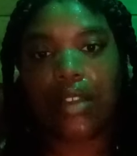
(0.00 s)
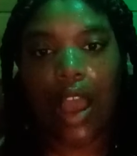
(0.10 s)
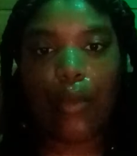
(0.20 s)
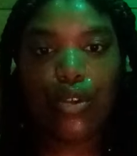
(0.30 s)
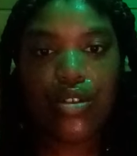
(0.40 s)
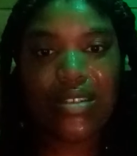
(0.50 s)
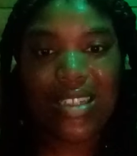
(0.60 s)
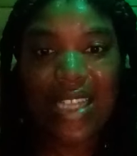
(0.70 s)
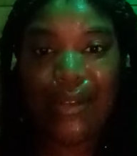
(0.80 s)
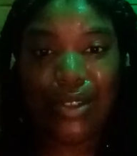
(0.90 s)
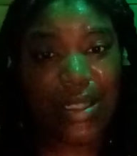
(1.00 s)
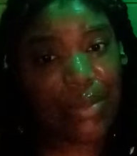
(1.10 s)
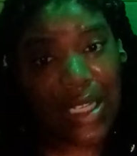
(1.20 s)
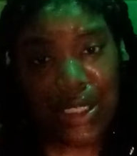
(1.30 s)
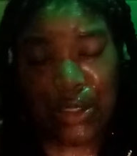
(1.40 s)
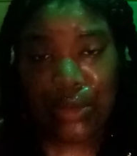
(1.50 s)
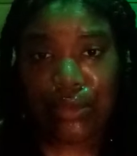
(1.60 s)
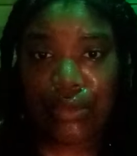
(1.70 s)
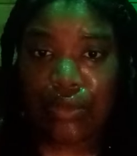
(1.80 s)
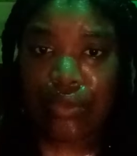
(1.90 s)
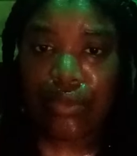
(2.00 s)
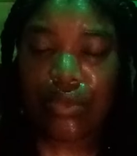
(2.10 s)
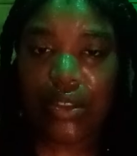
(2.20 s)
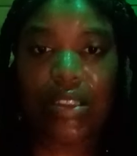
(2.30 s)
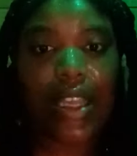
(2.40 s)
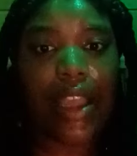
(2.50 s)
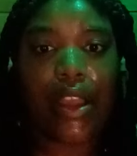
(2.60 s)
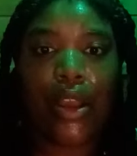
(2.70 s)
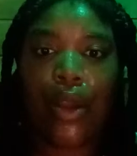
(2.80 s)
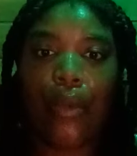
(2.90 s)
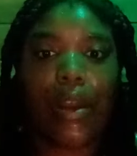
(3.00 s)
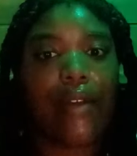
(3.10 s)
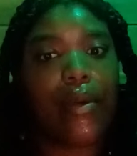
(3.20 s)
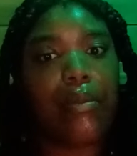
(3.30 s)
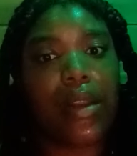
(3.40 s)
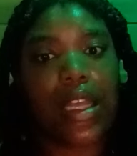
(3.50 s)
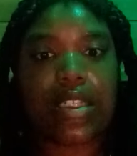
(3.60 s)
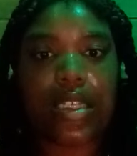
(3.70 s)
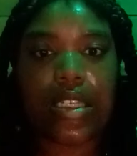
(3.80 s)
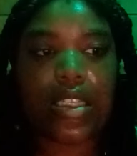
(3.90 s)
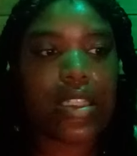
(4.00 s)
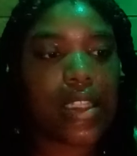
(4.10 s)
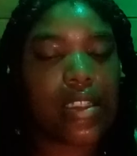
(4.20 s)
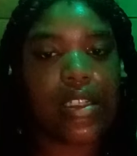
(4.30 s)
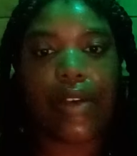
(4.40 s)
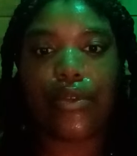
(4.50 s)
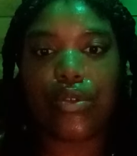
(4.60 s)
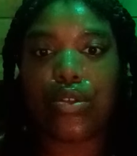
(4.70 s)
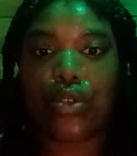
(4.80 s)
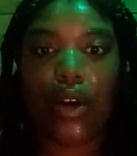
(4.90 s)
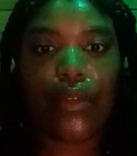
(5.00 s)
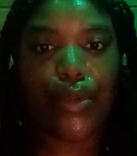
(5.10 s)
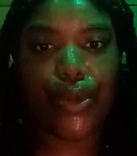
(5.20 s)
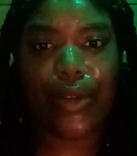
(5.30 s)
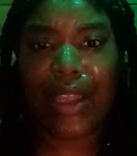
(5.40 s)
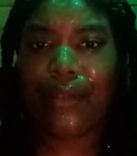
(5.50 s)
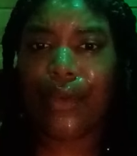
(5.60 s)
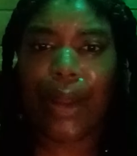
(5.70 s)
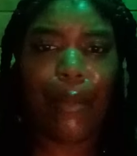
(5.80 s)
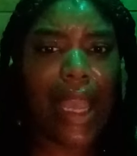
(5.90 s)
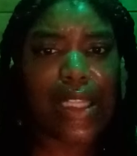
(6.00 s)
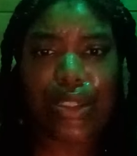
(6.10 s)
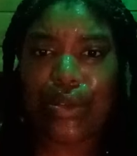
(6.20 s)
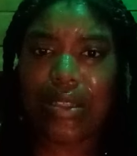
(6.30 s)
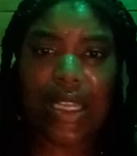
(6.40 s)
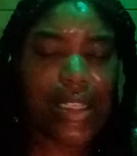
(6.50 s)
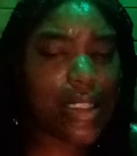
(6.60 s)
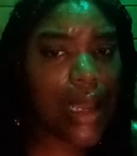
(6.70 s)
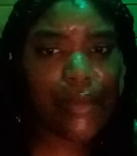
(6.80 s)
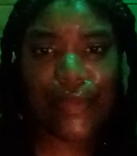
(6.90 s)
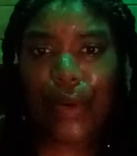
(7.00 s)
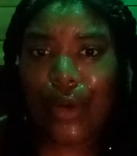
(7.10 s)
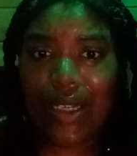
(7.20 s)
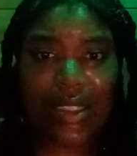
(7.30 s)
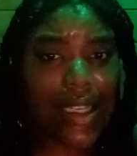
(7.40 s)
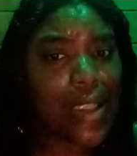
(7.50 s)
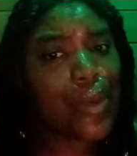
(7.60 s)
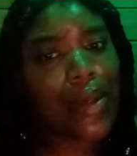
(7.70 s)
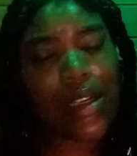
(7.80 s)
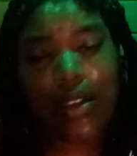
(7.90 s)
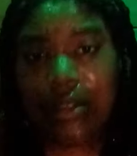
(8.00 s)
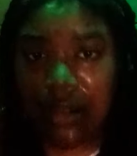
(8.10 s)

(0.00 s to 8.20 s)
God will use the devil to bless you. He'll take whatever blessings that the devil stole from you and give it right back to you 10 times full. Because guess what?